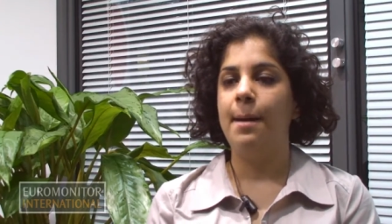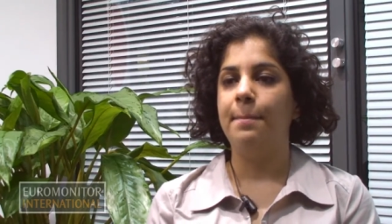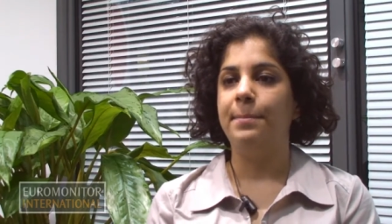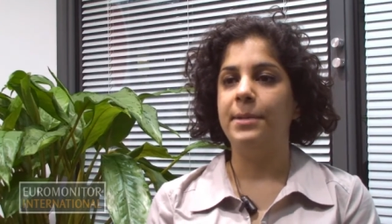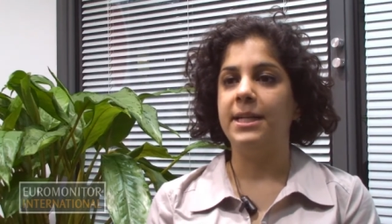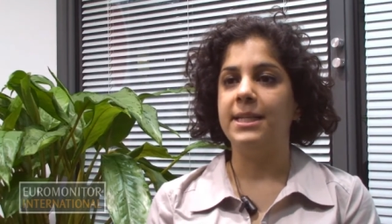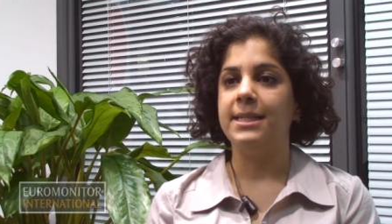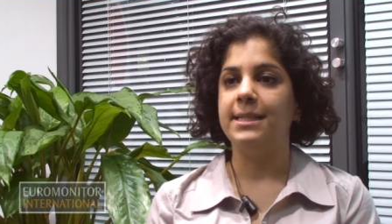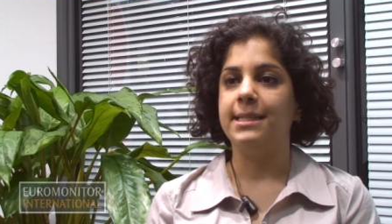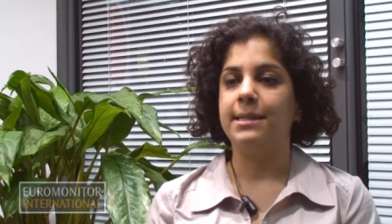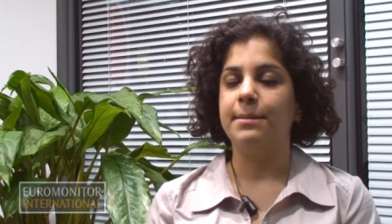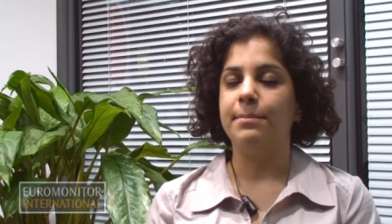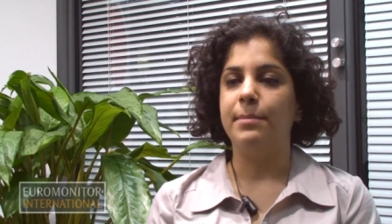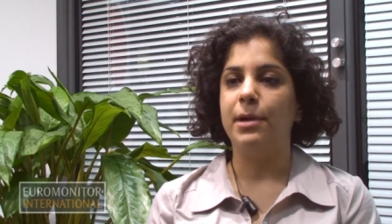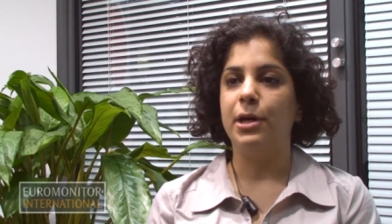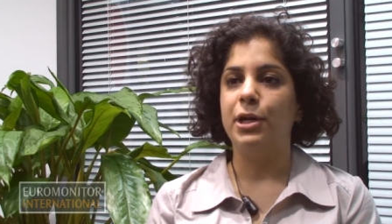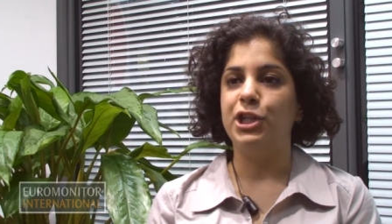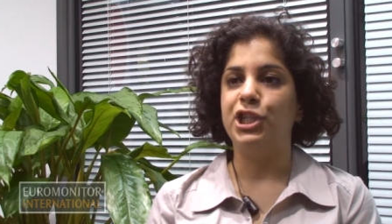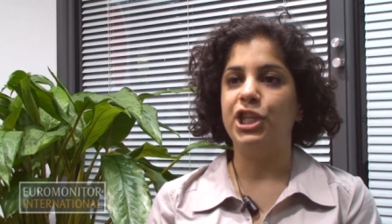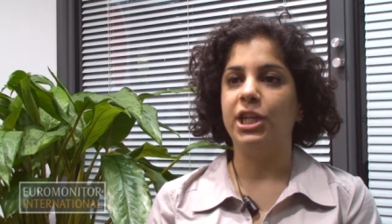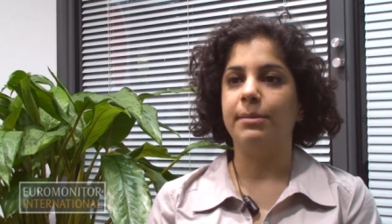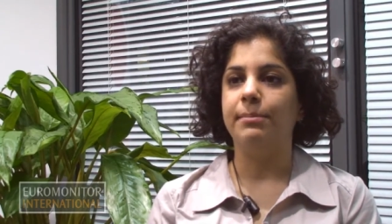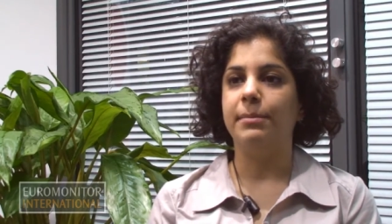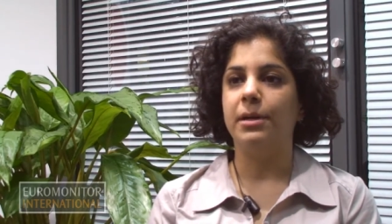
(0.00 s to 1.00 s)
but it's
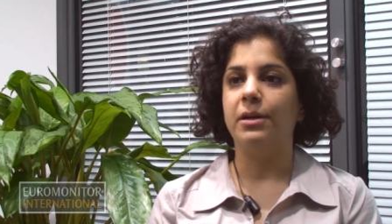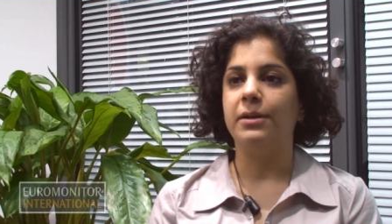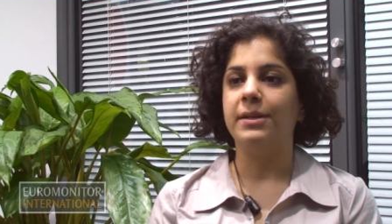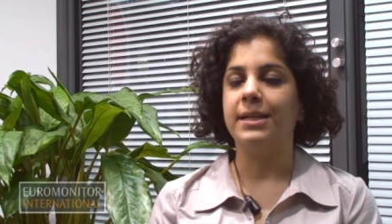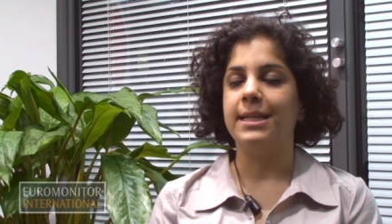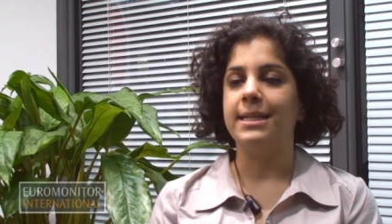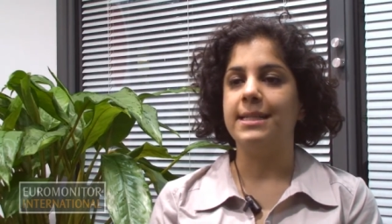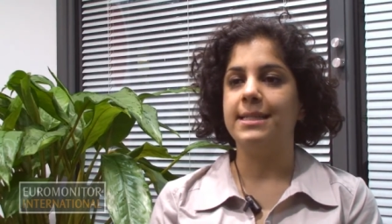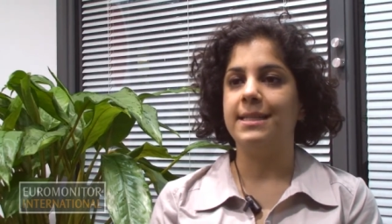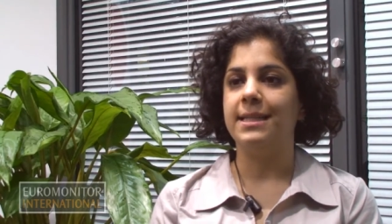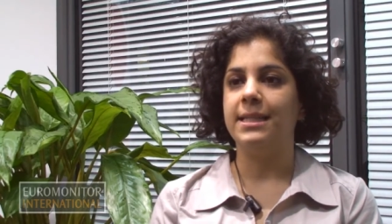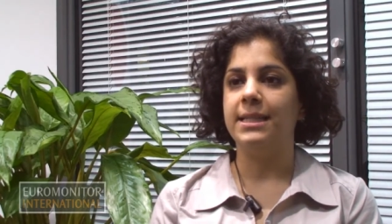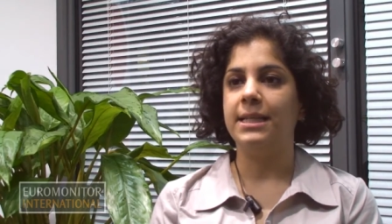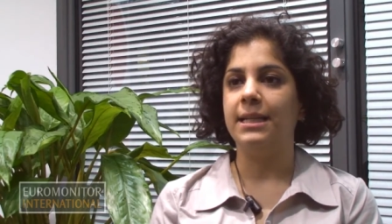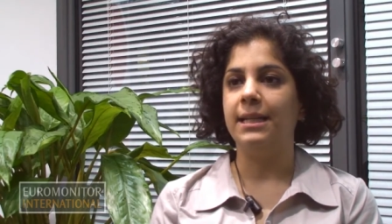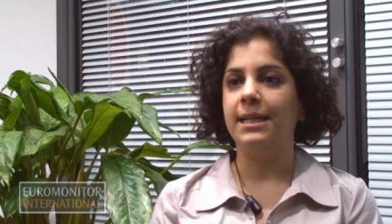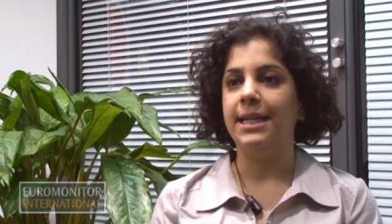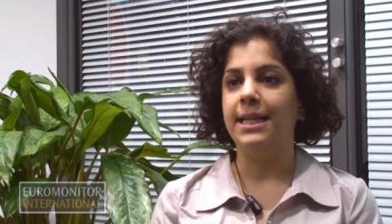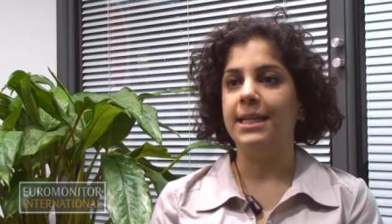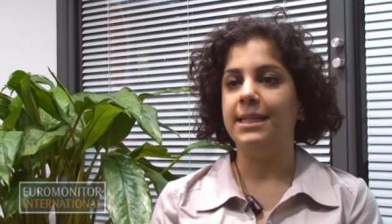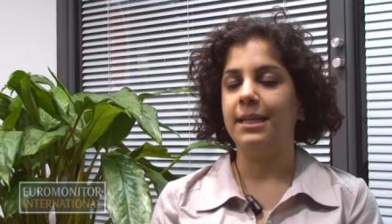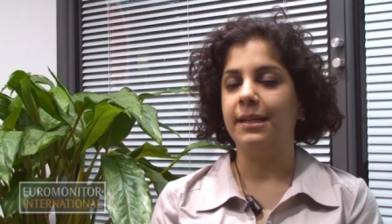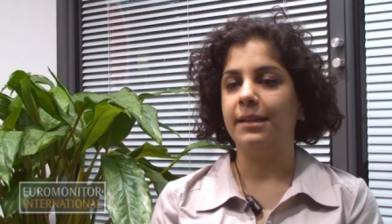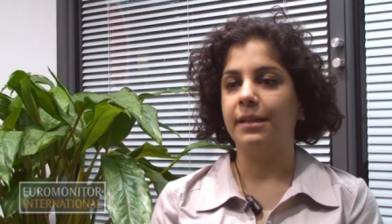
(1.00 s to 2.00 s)
emerging markets that are
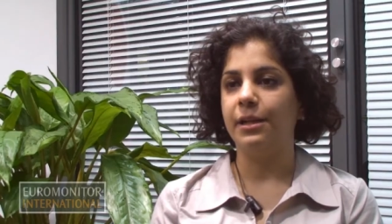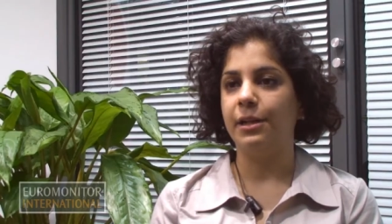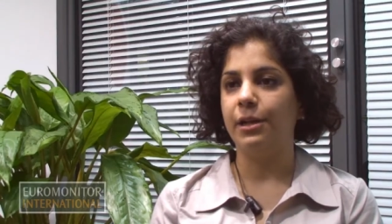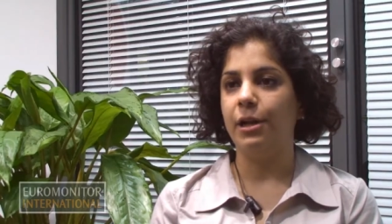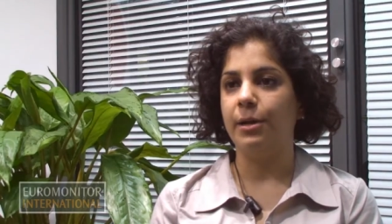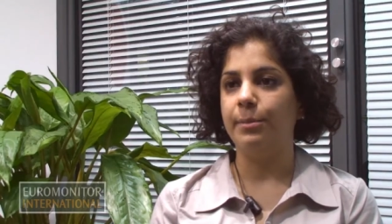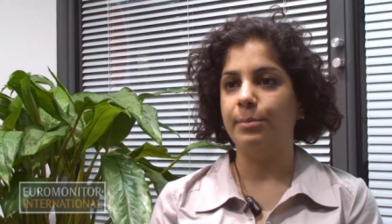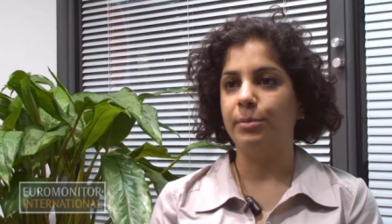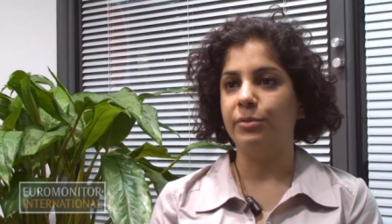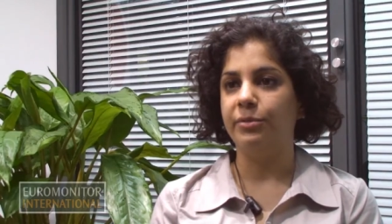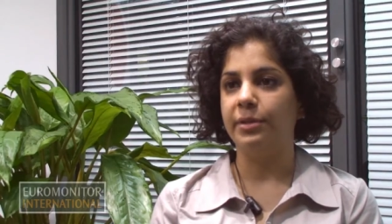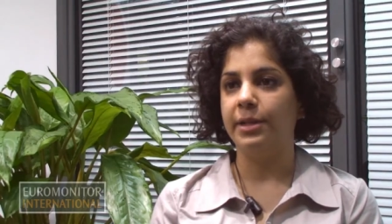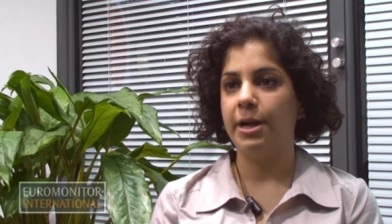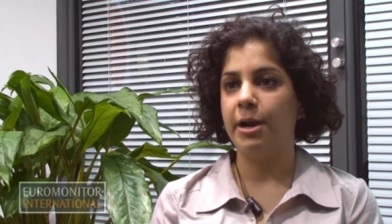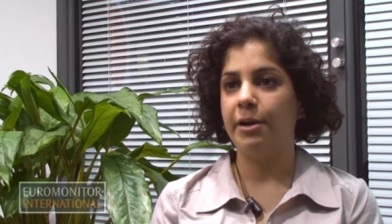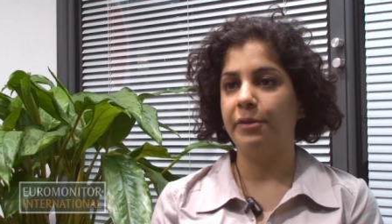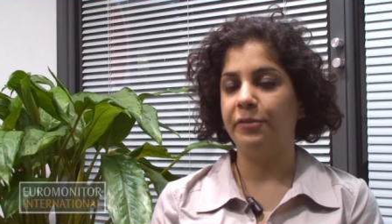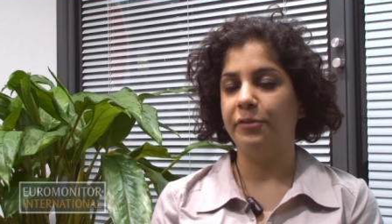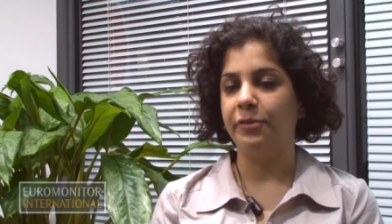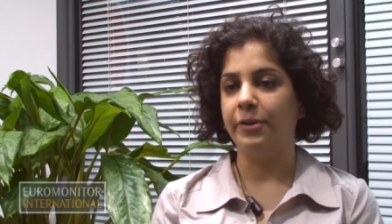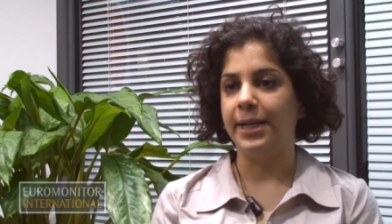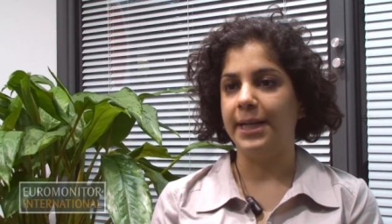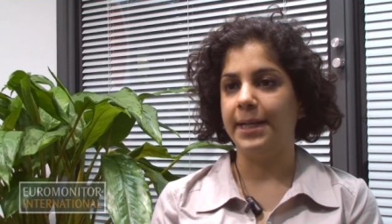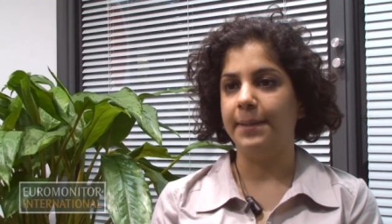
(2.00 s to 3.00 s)
leading the global
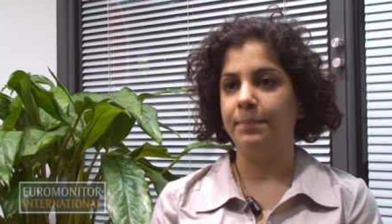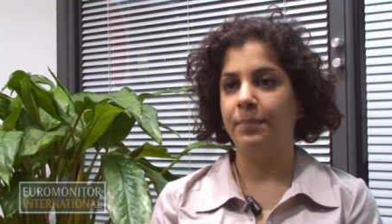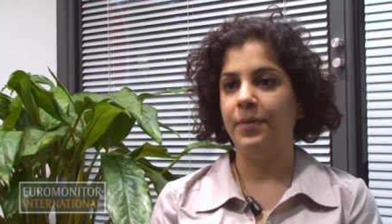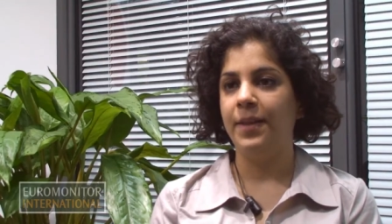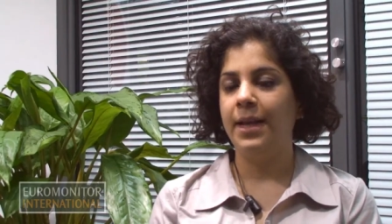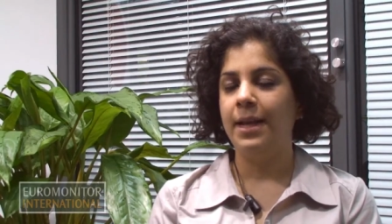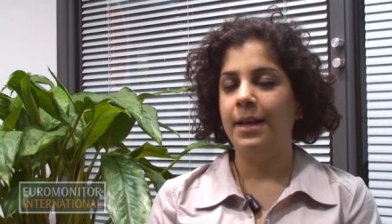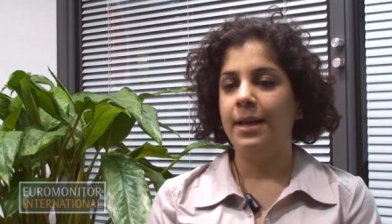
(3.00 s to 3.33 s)
recovery.